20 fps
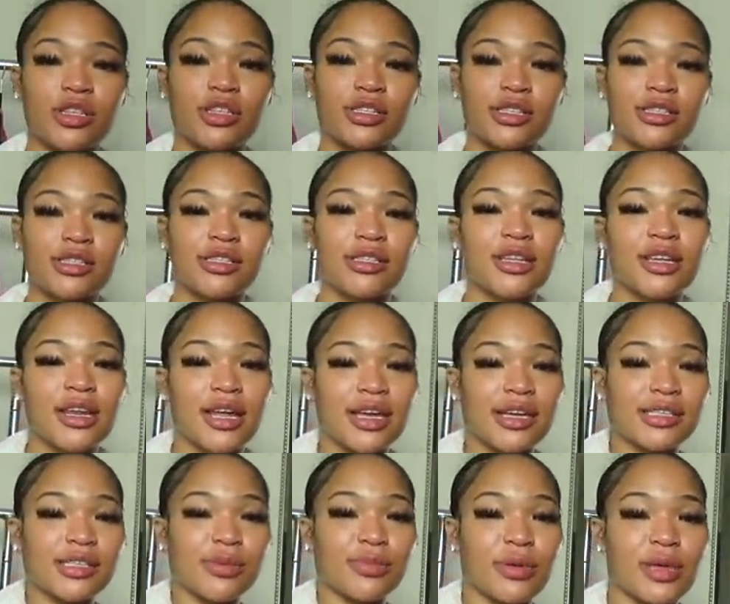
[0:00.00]
this is the
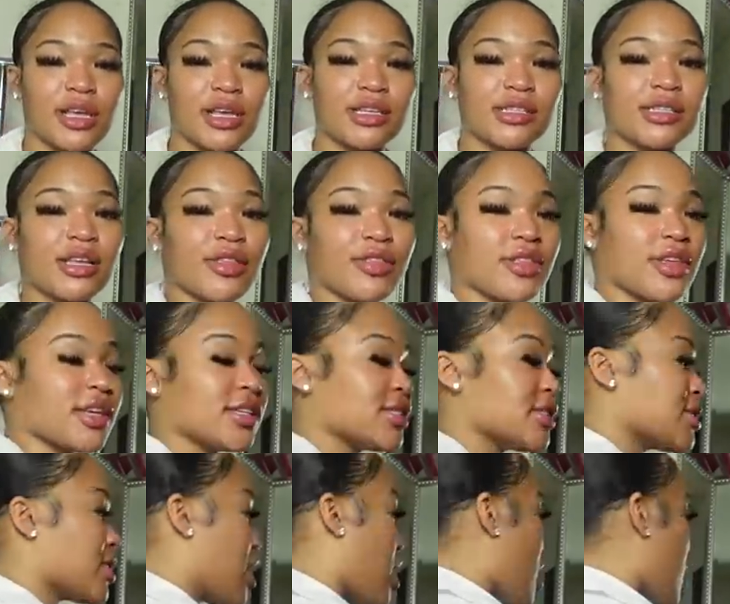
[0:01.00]
next piece.
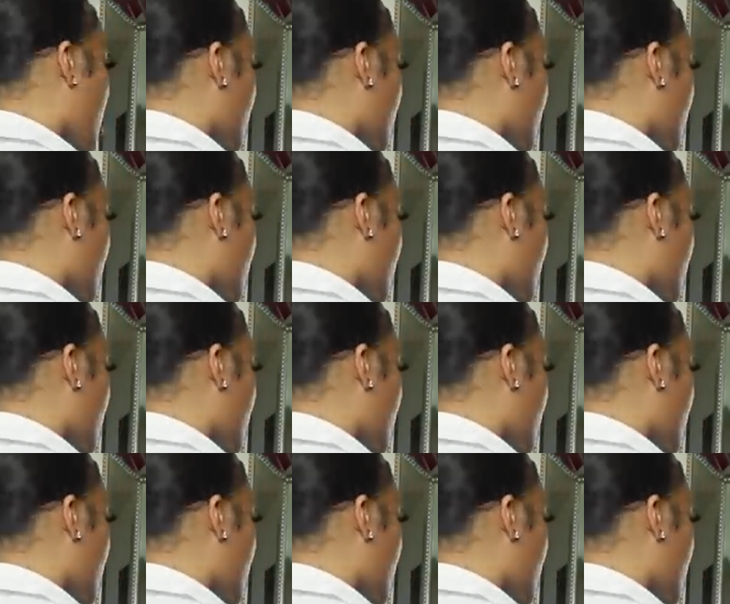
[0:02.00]
This